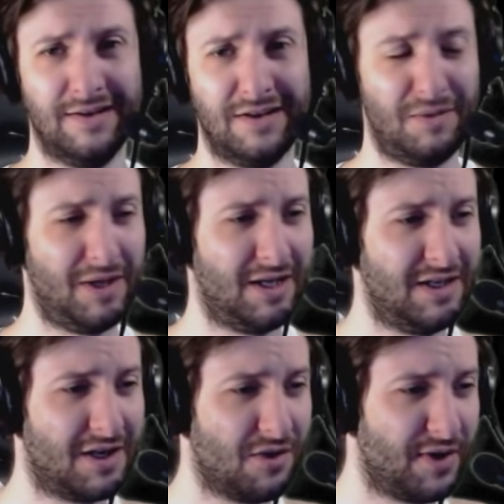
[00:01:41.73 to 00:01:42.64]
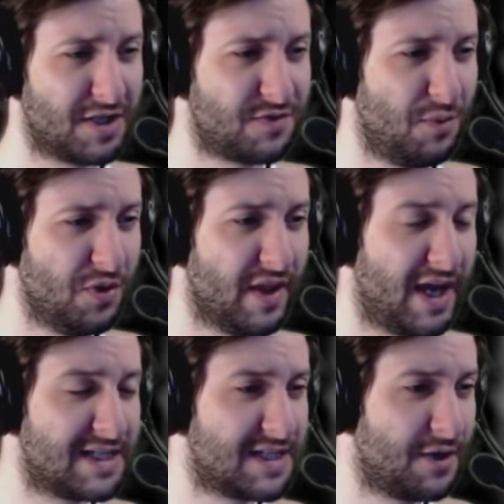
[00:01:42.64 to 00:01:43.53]
I mean, you can't really ask for more than
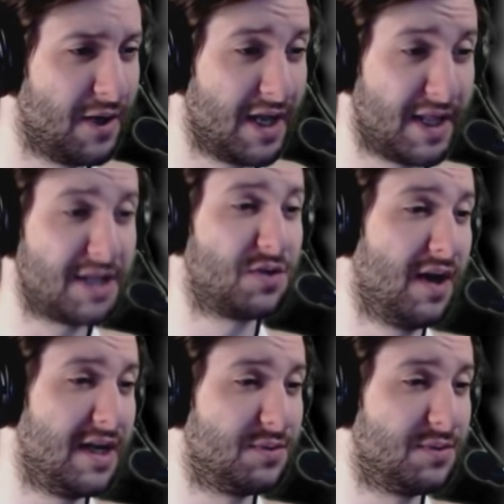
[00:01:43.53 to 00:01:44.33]
that. So uh, that's right,